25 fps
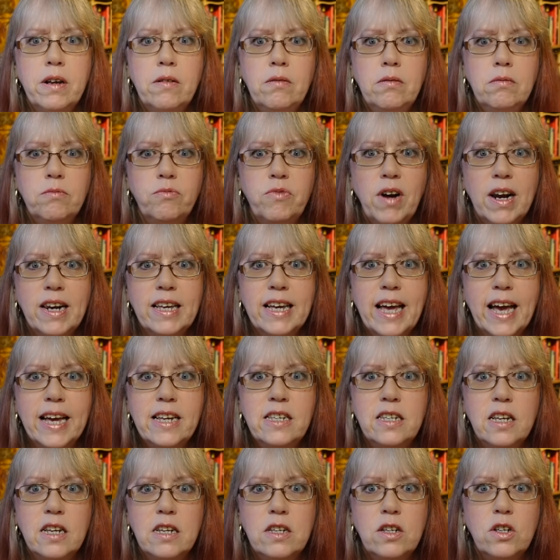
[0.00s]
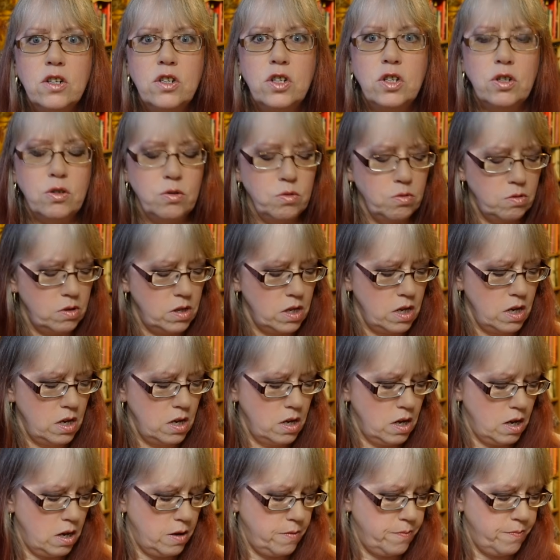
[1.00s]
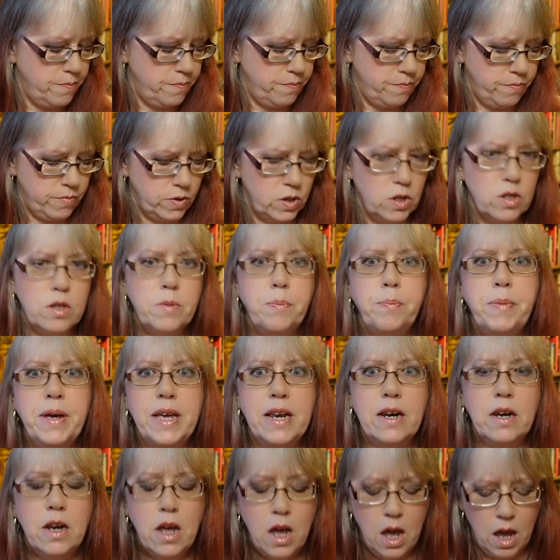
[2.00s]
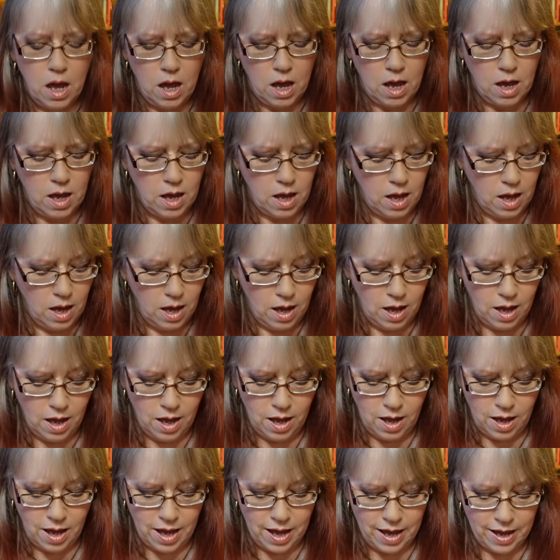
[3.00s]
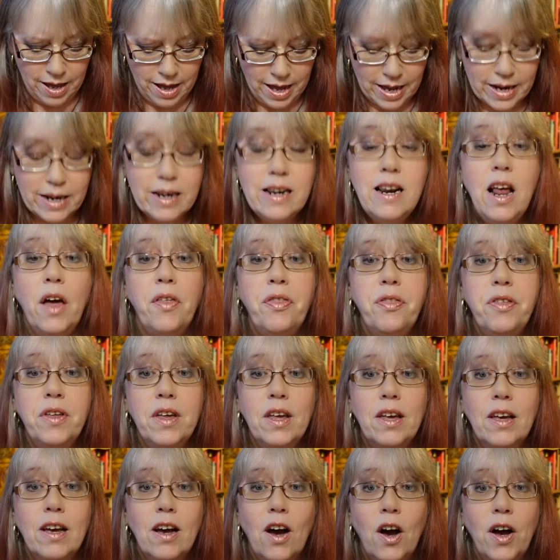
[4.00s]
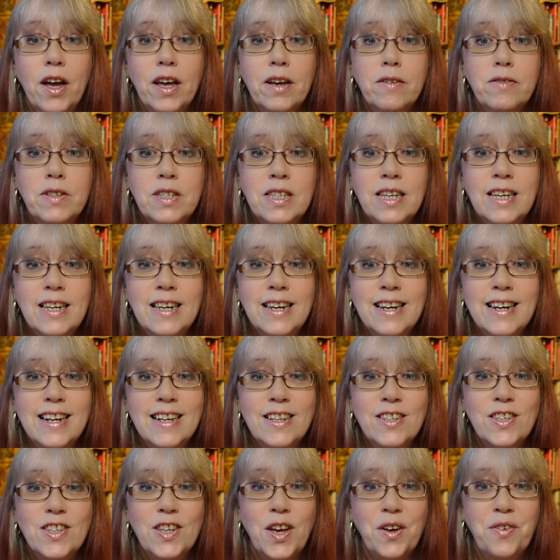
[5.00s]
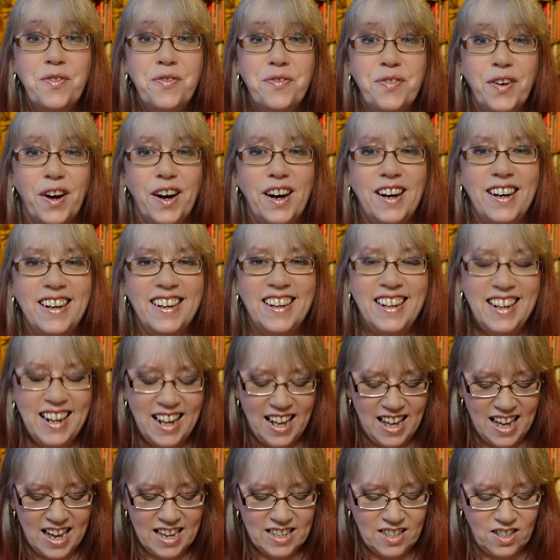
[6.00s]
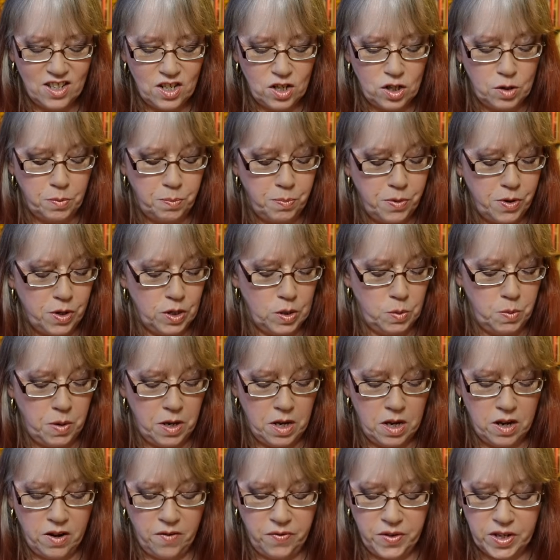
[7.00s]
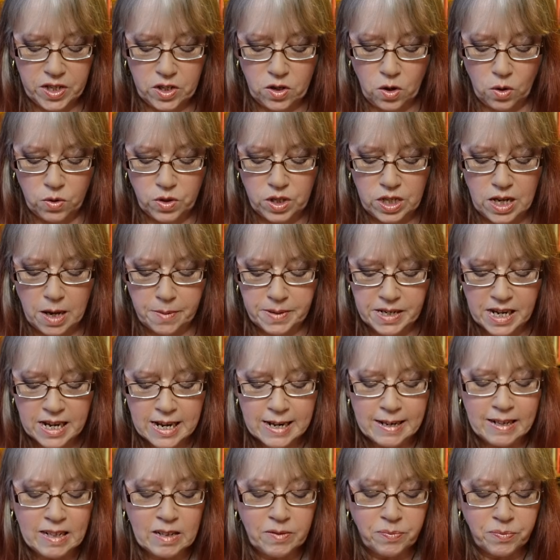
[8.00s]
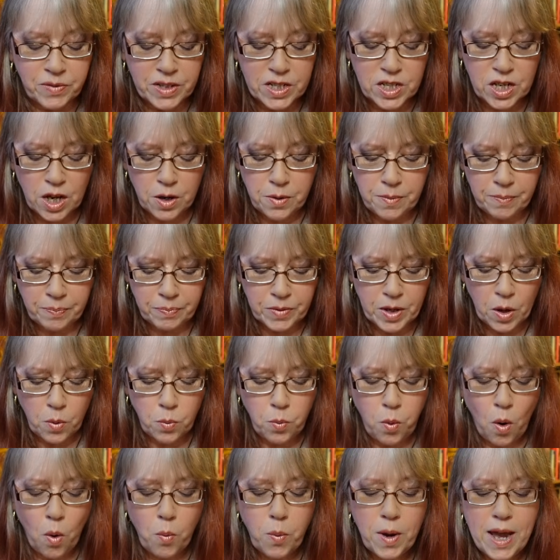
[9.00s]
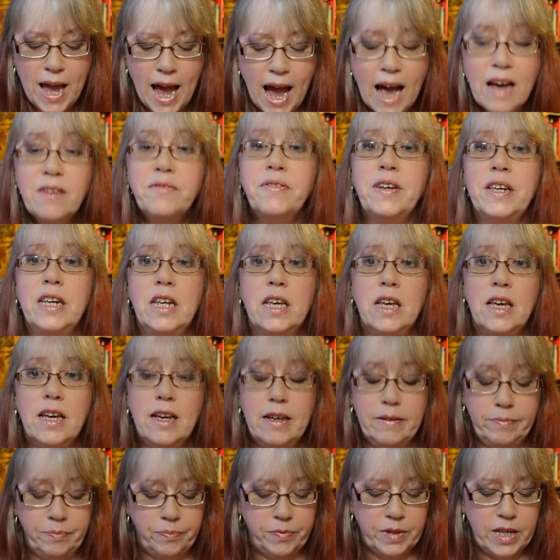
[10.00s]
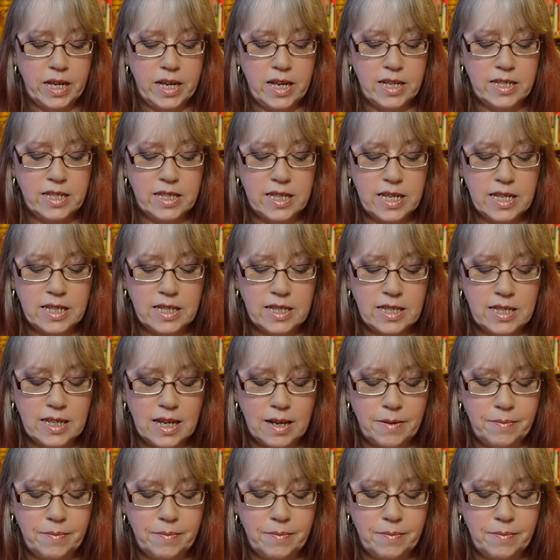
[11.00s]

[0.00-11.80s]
relegated to the bin. And nothing I have seen in it so far has disabused me of this concept. So what we have in here is this